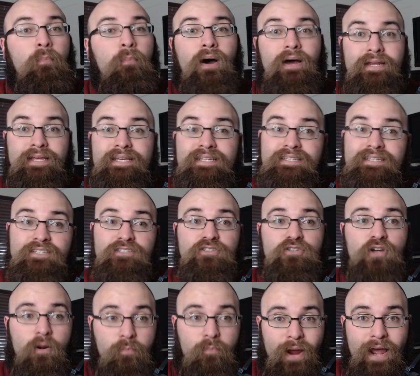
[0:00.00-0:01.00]
but he did
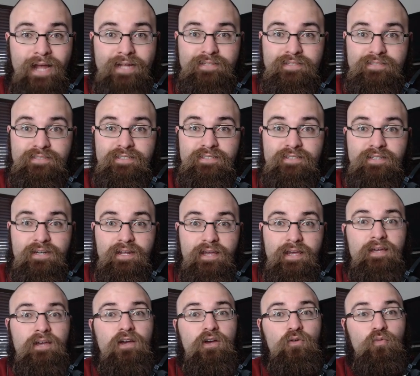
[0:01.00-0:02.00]
start practicing
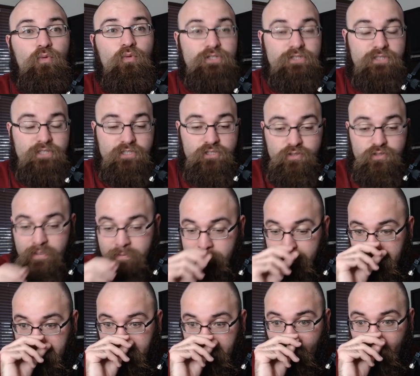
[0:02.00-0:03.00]
today, which is
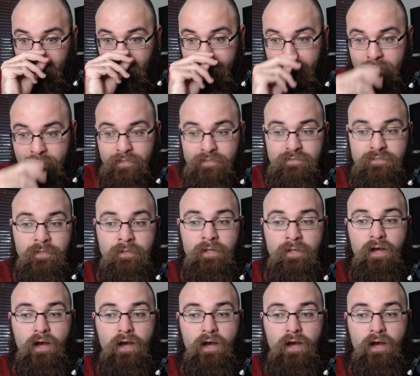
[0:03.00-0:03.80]
extremely important because,